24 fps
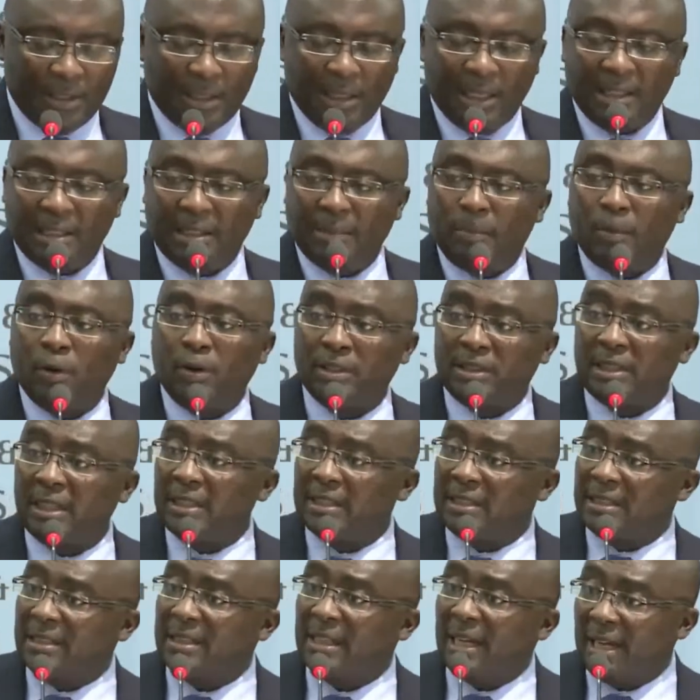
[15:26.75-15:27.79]
And the process
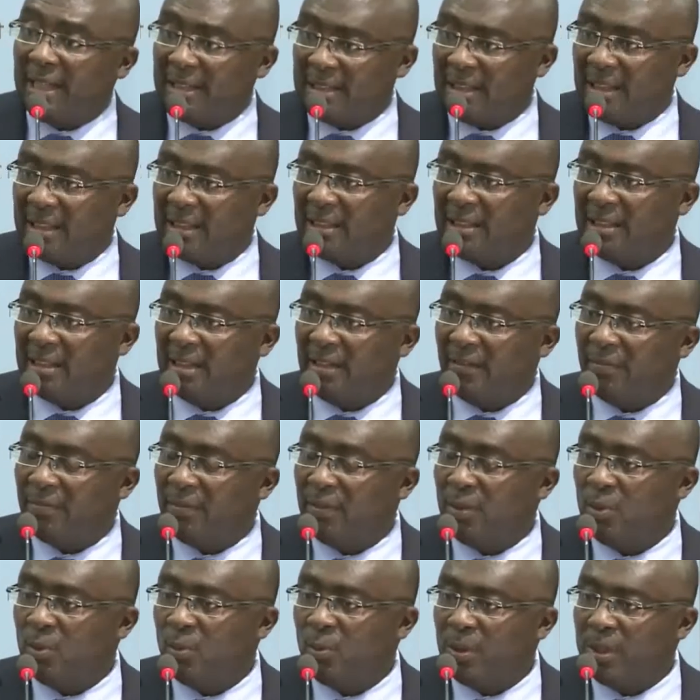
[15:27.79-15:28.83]
started a
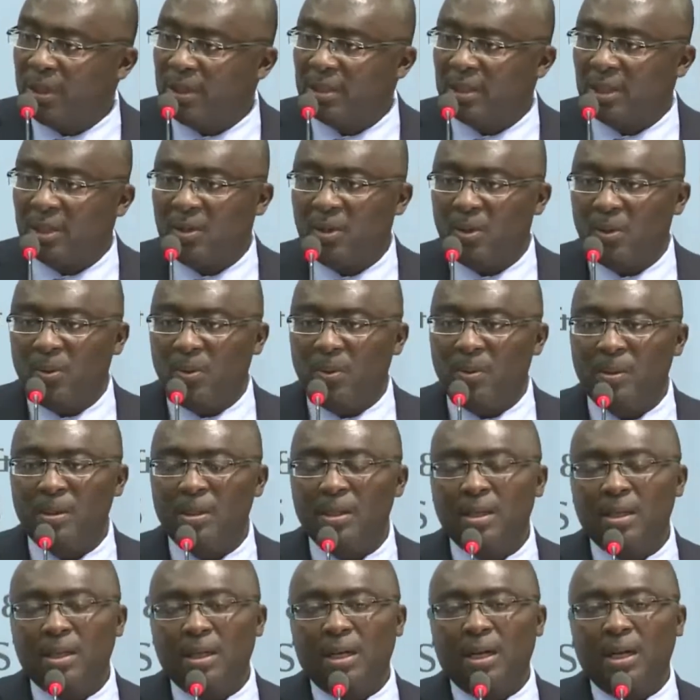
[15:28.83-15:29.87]
few weeks ago,
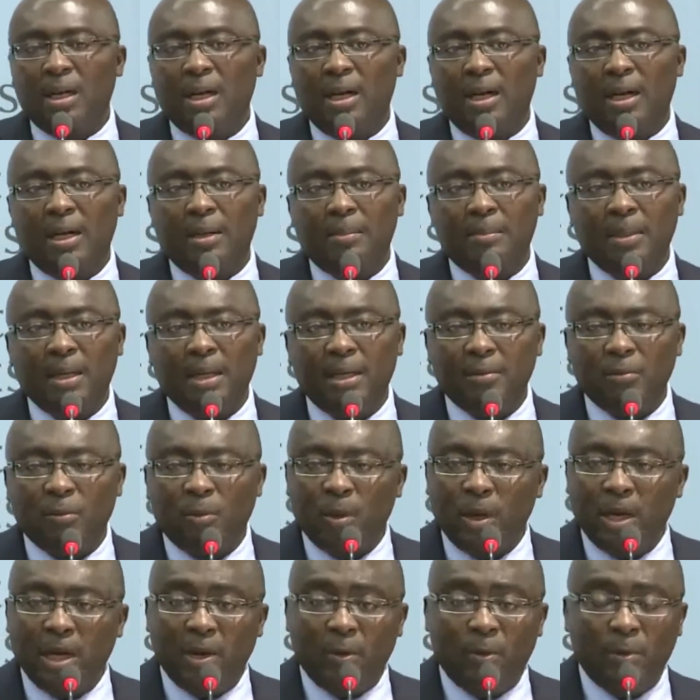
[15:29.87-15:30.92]
and
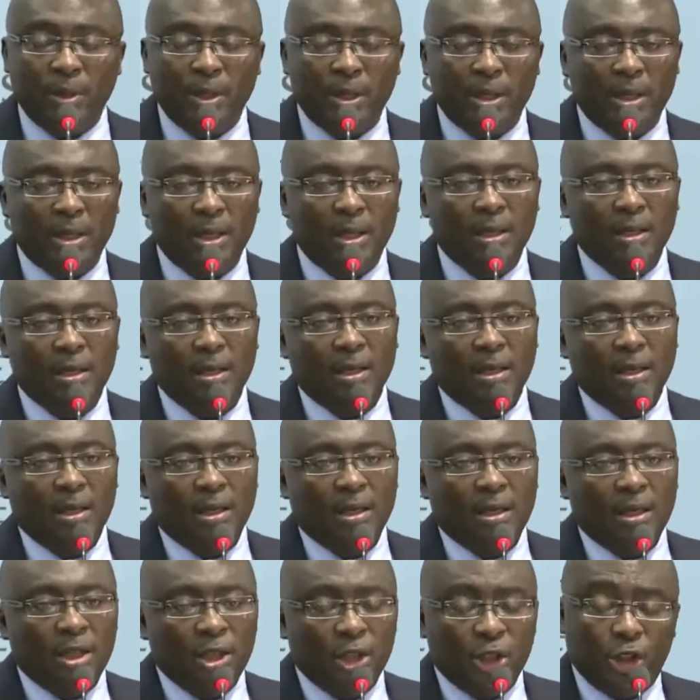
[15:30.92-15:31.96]
where we
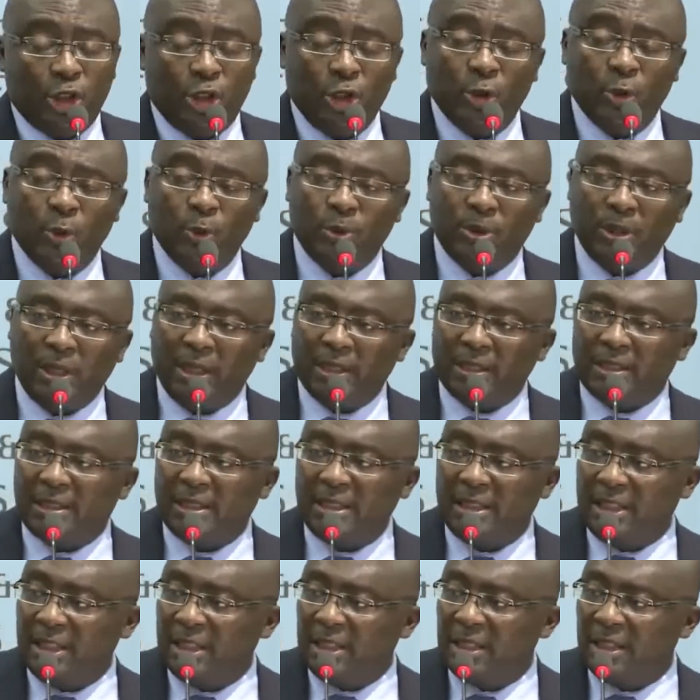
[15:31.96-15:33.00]
issued a
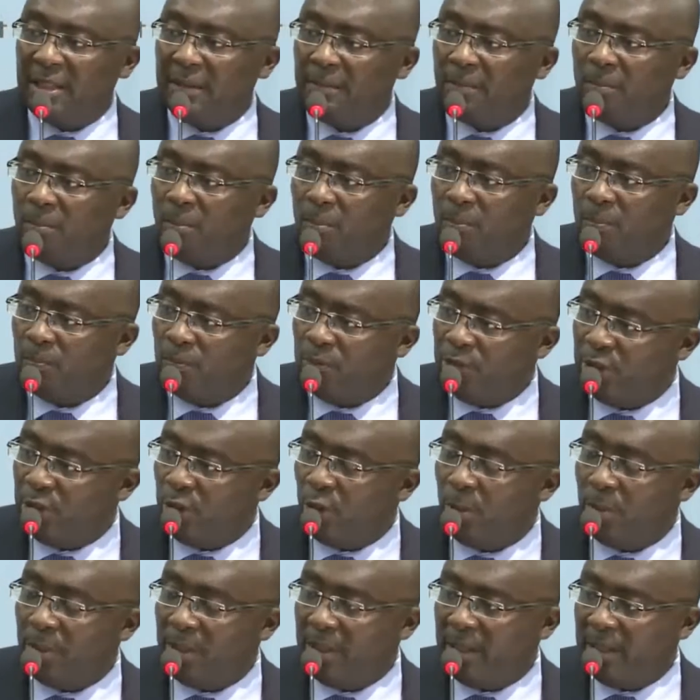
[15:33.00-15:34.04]

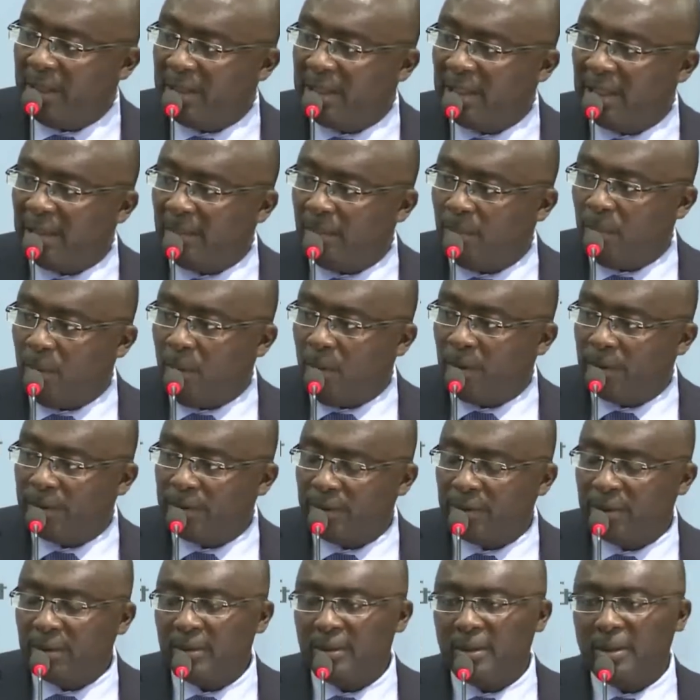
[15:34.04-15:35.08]
CD-denominated
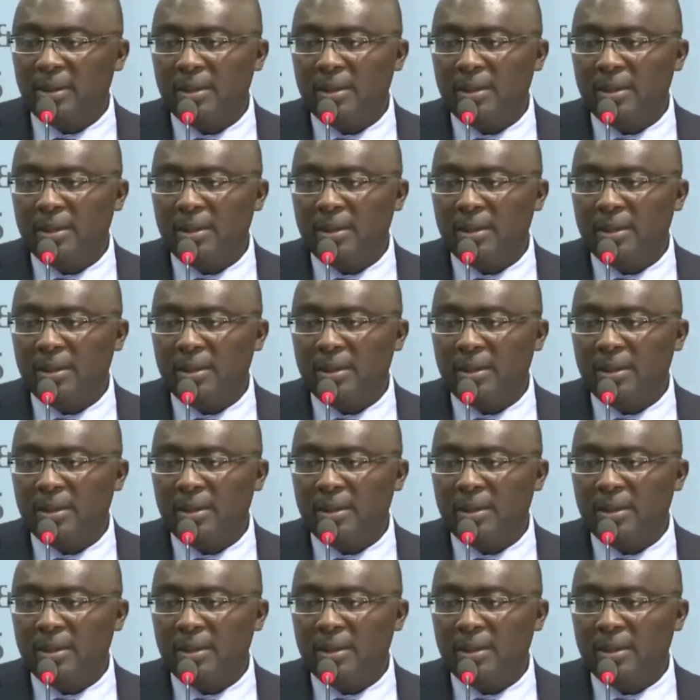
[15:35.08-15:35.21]
bond,